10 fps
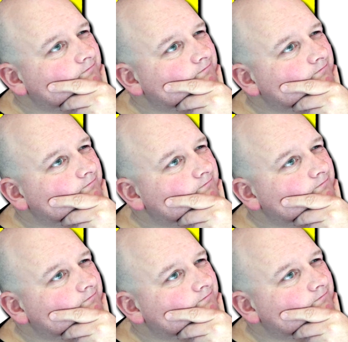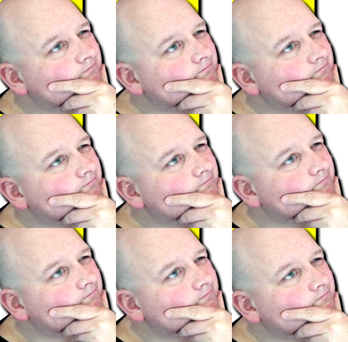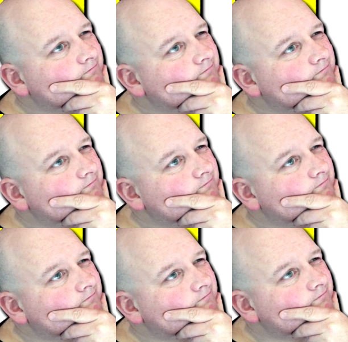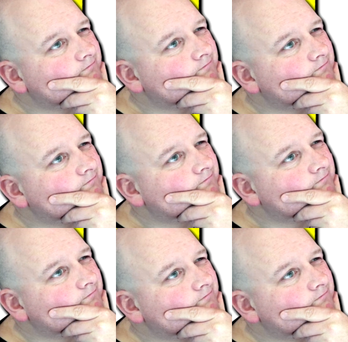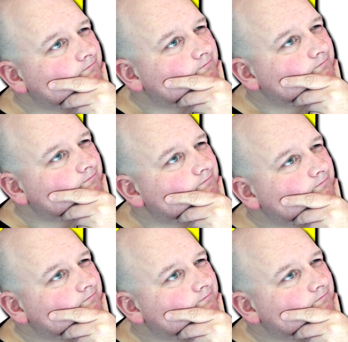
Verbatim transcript: is another one. Um, Psycho Traveler.